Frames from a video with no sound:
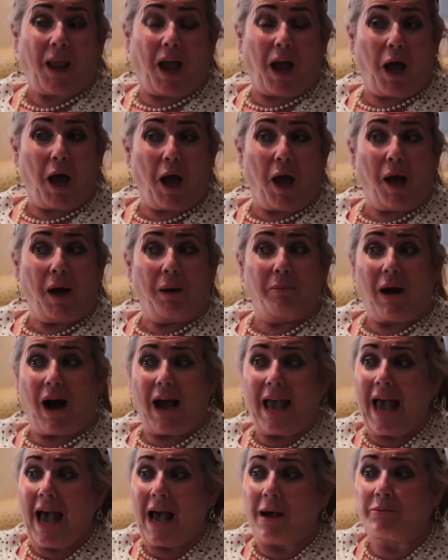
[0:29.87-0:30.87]
um,
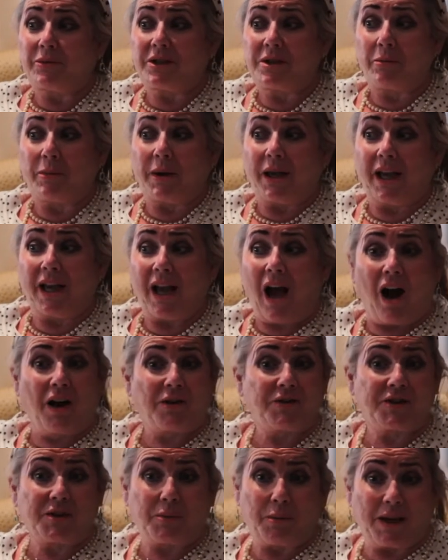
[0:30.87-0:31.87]
I happened to be
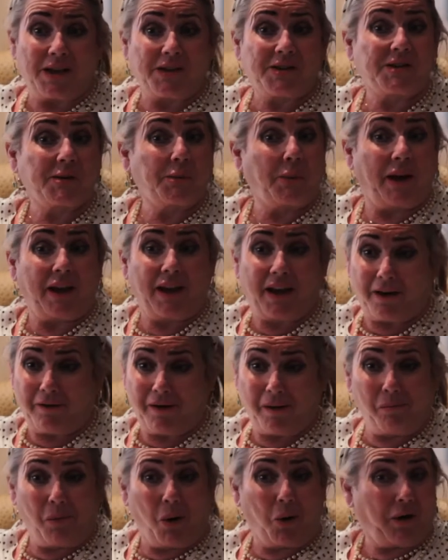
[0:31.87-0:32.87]
asked to be a
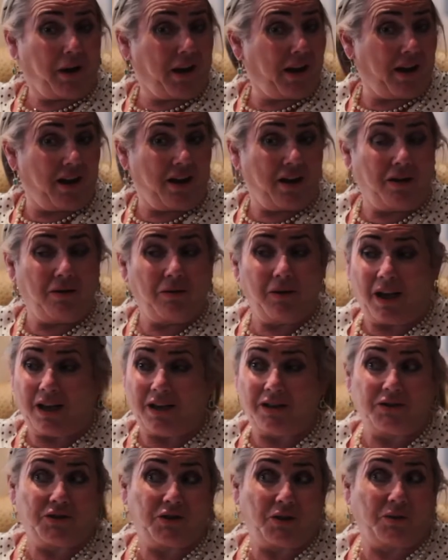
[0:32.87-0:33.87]
speaker in Monaco
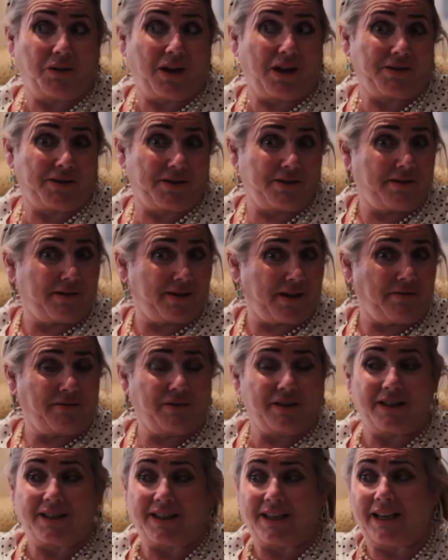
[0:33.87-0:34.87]
in
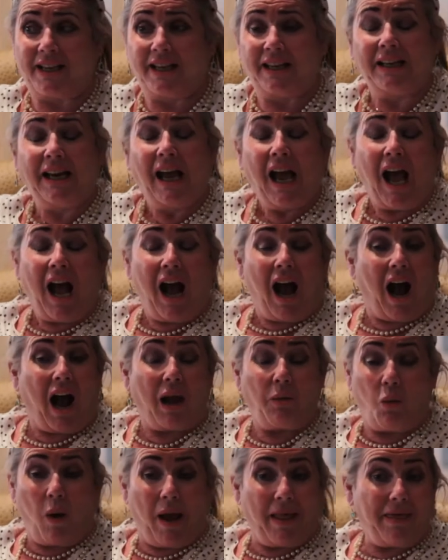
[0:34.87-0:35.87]
2017.
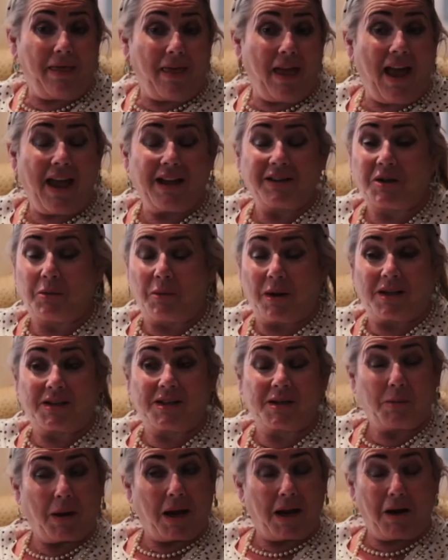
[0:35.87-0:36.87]
I went there to be a
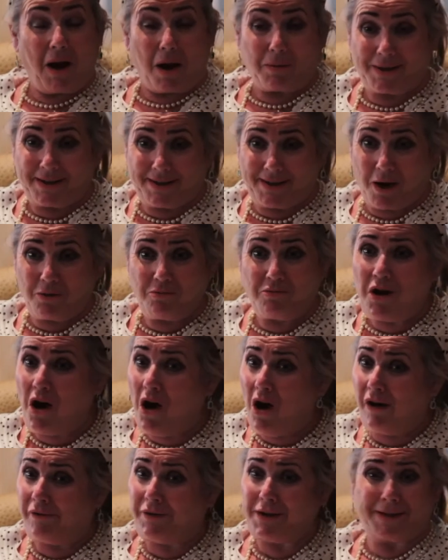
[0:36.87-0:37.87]
speaker. I was so
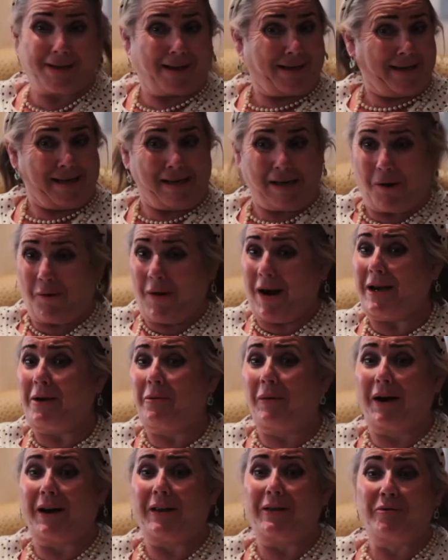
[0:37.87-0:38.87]
nervous. I didn't know
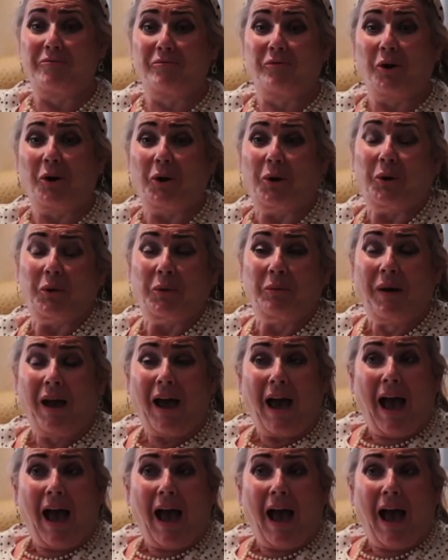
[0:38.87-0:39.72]
anyone in the room.